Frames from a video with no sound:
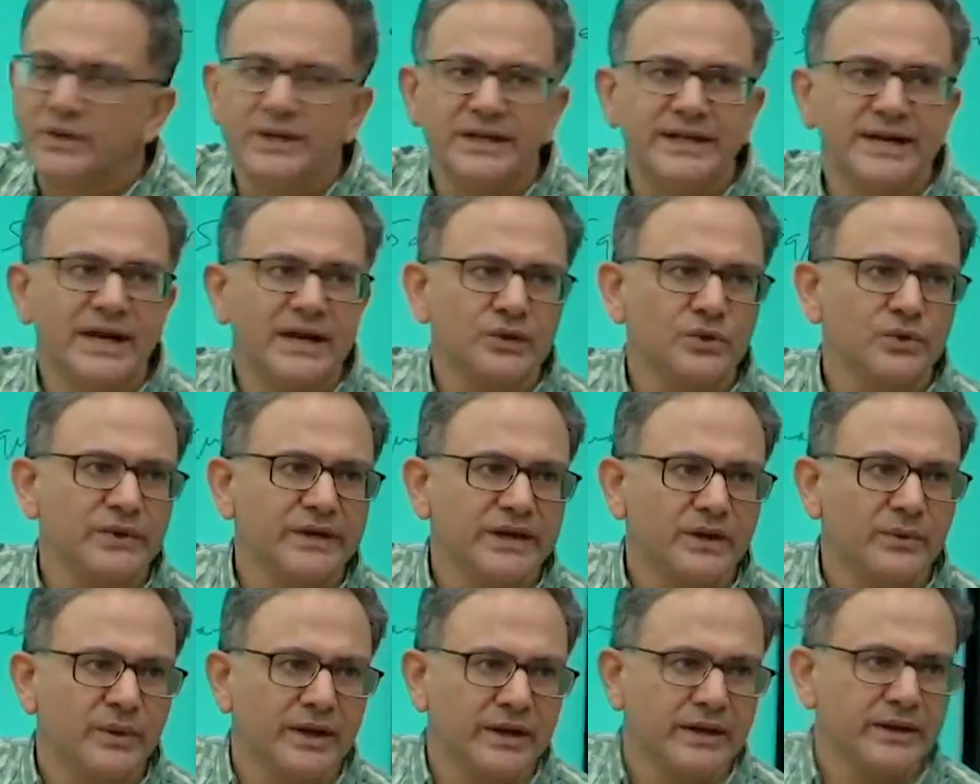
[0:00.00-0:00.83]
unknown
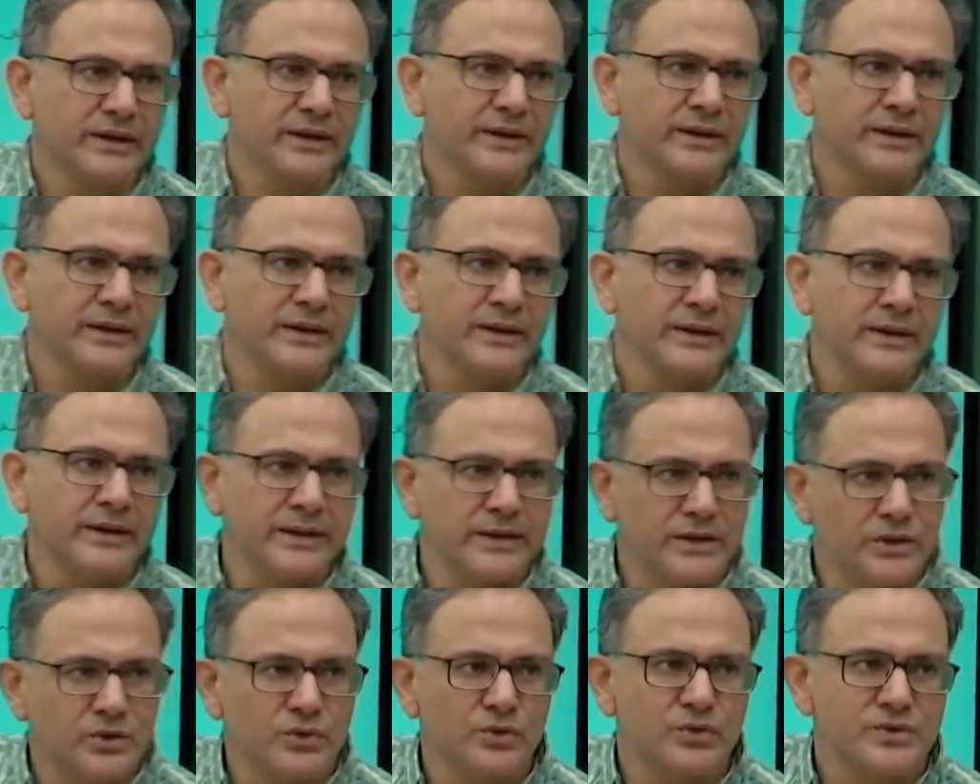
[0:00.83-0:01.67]
A1.
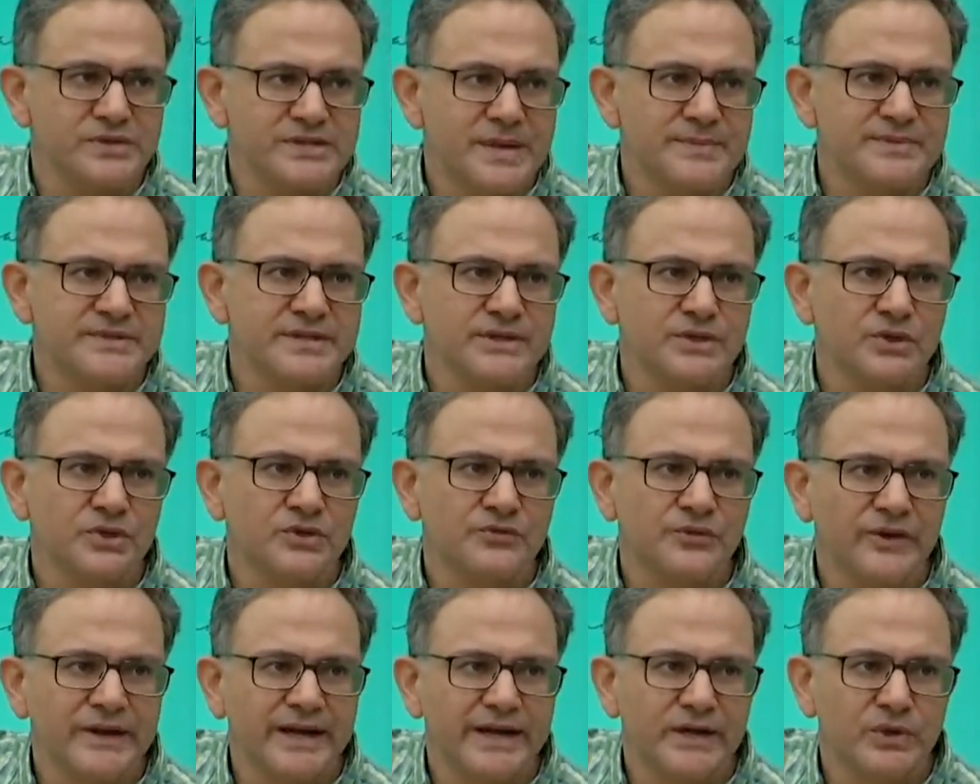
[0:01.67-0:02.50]
You substitute for
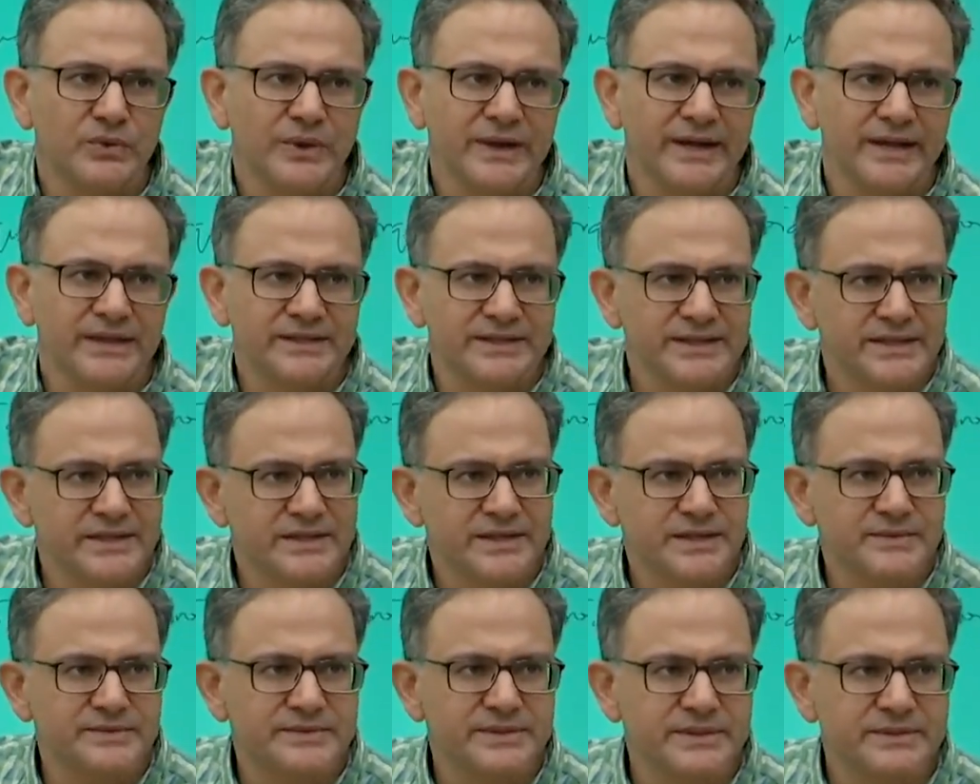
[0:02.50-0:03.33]
A23 in
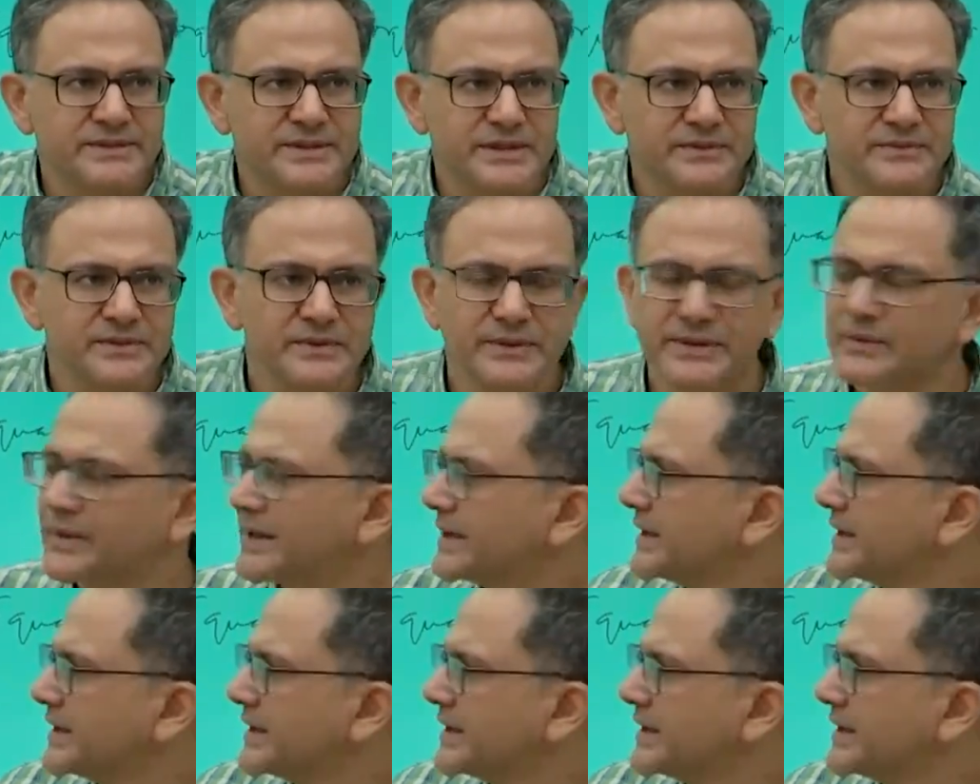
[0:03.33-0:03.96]
terms of A1.